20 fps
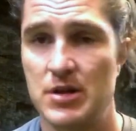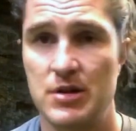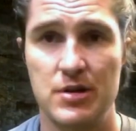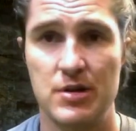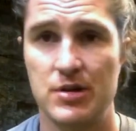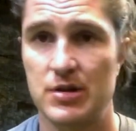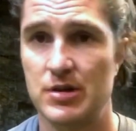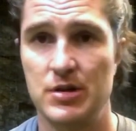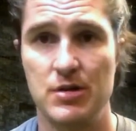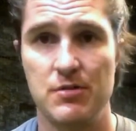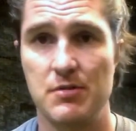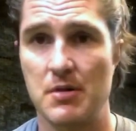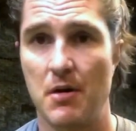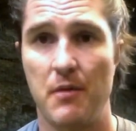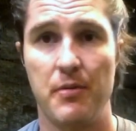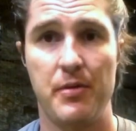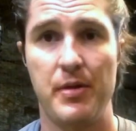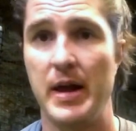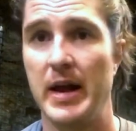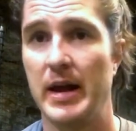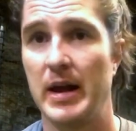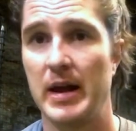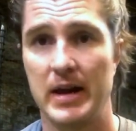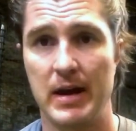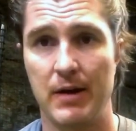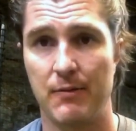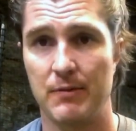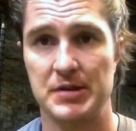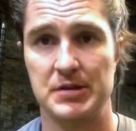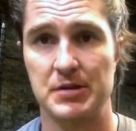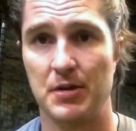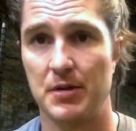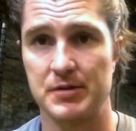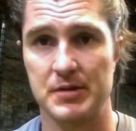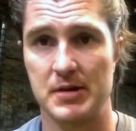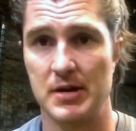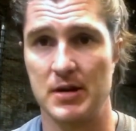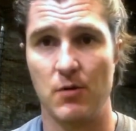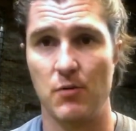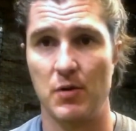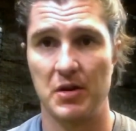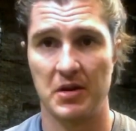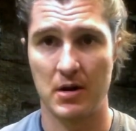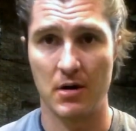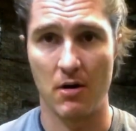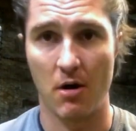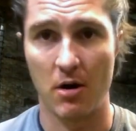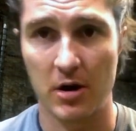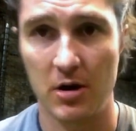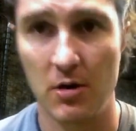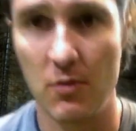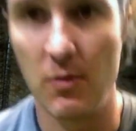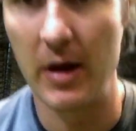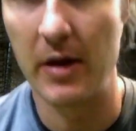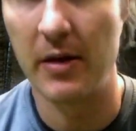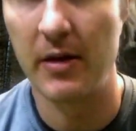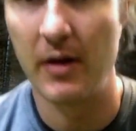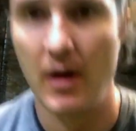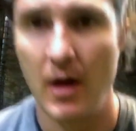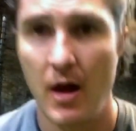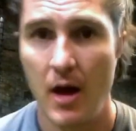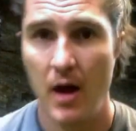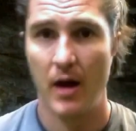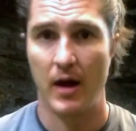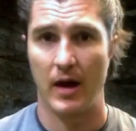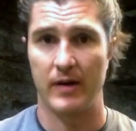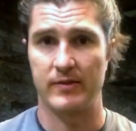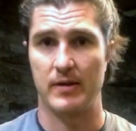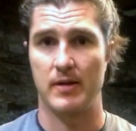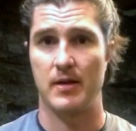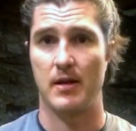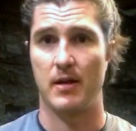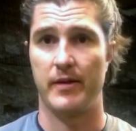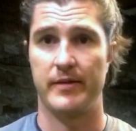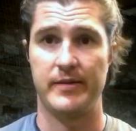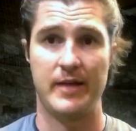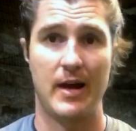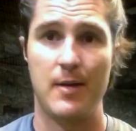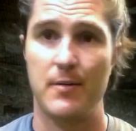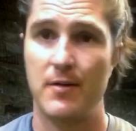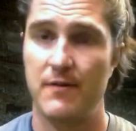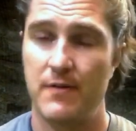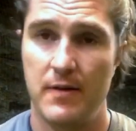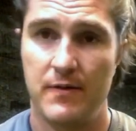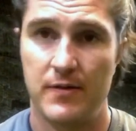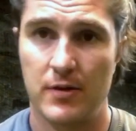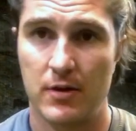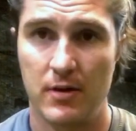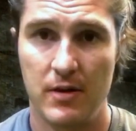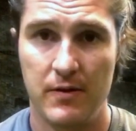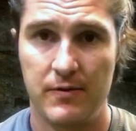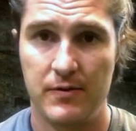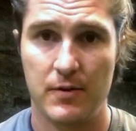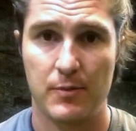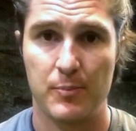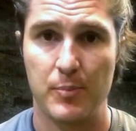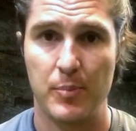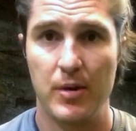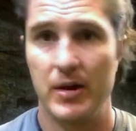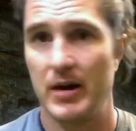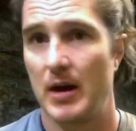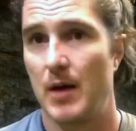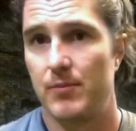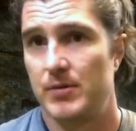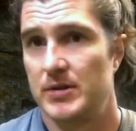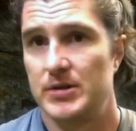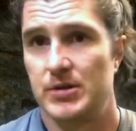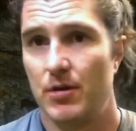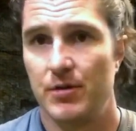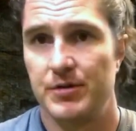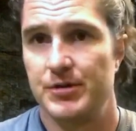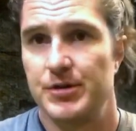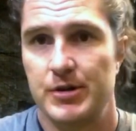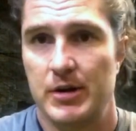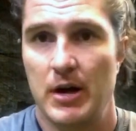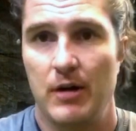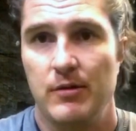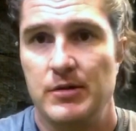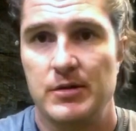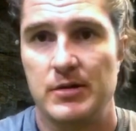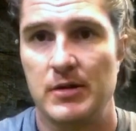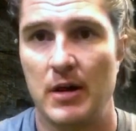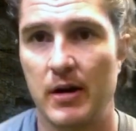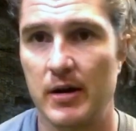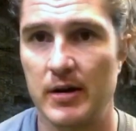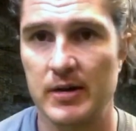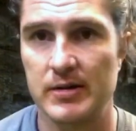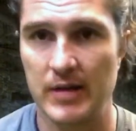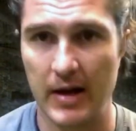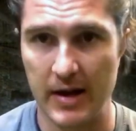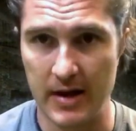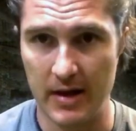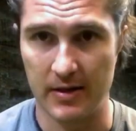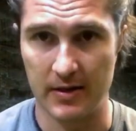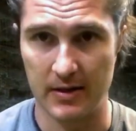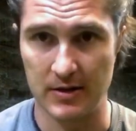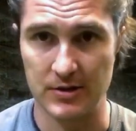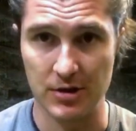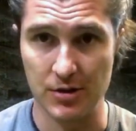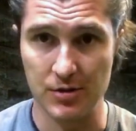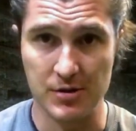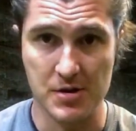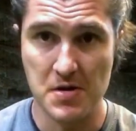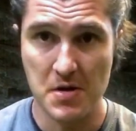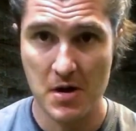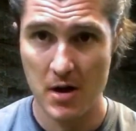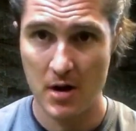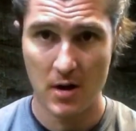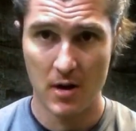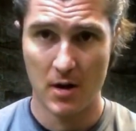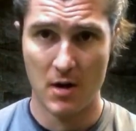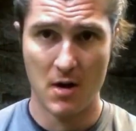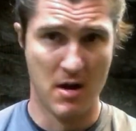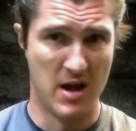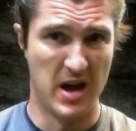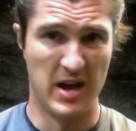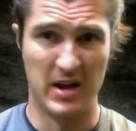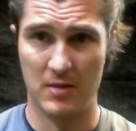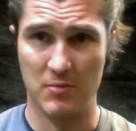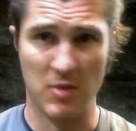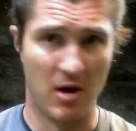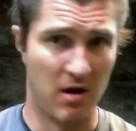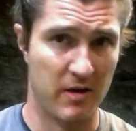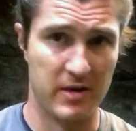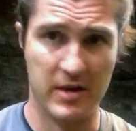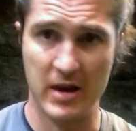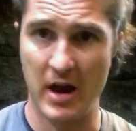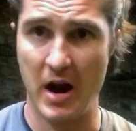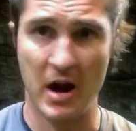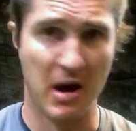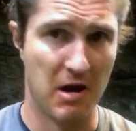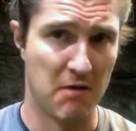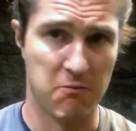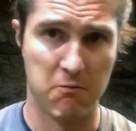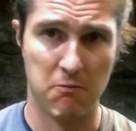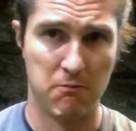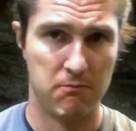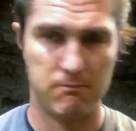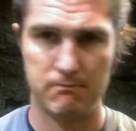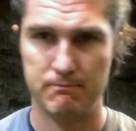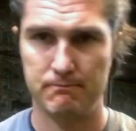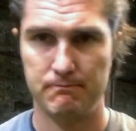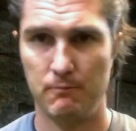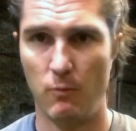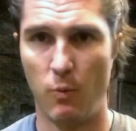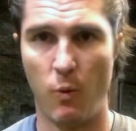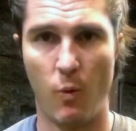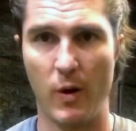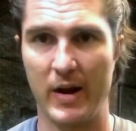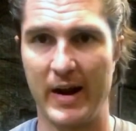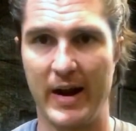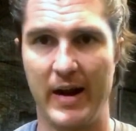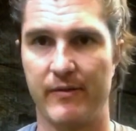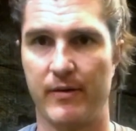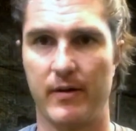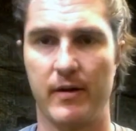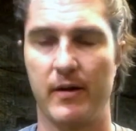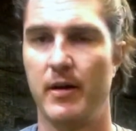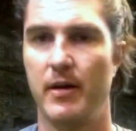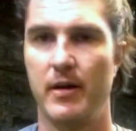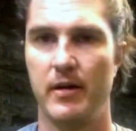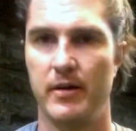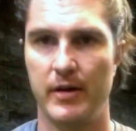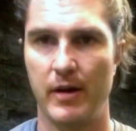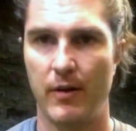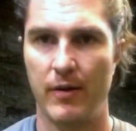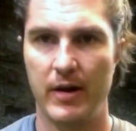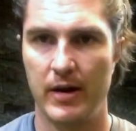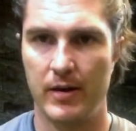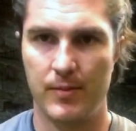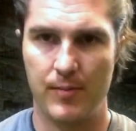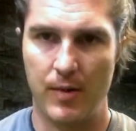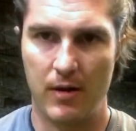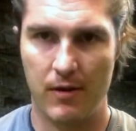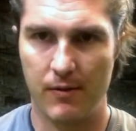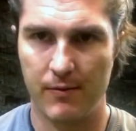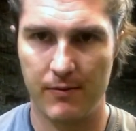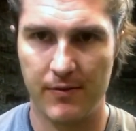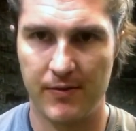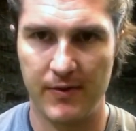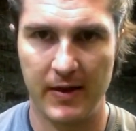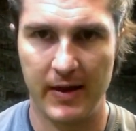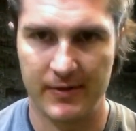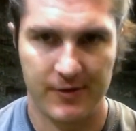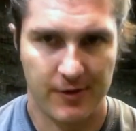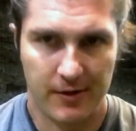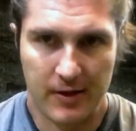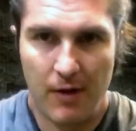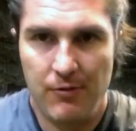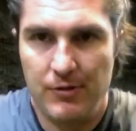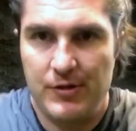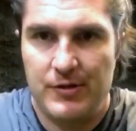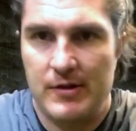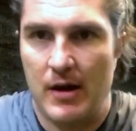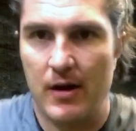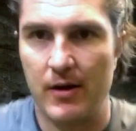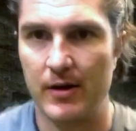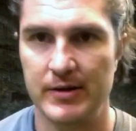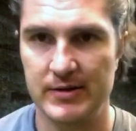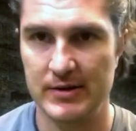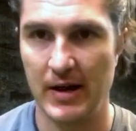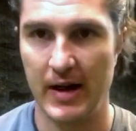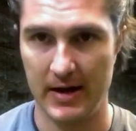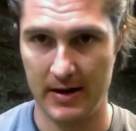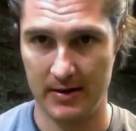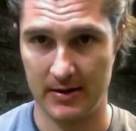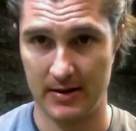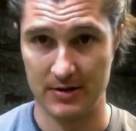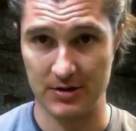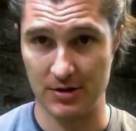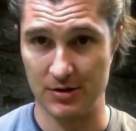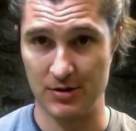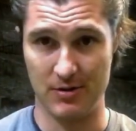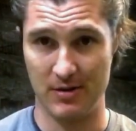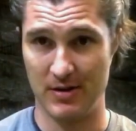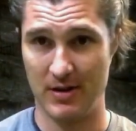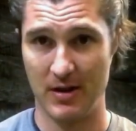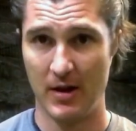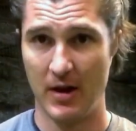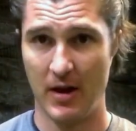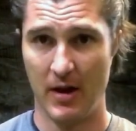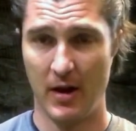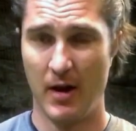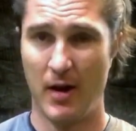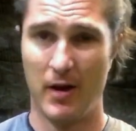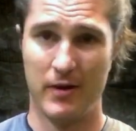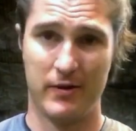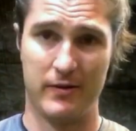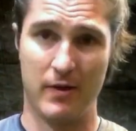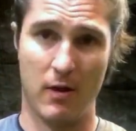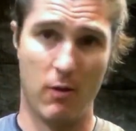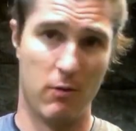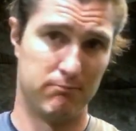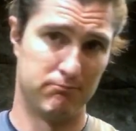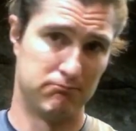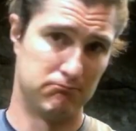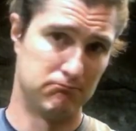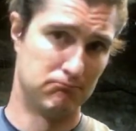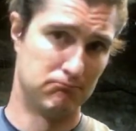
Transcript: just do their own thing and get results that no one can argue with. I say that all the time. If you're putting up results, your coach is not going to say anything to you. Hitting the ball in the air, whatever, hitting the ball over the fence, your coach is not going to say anything to you. So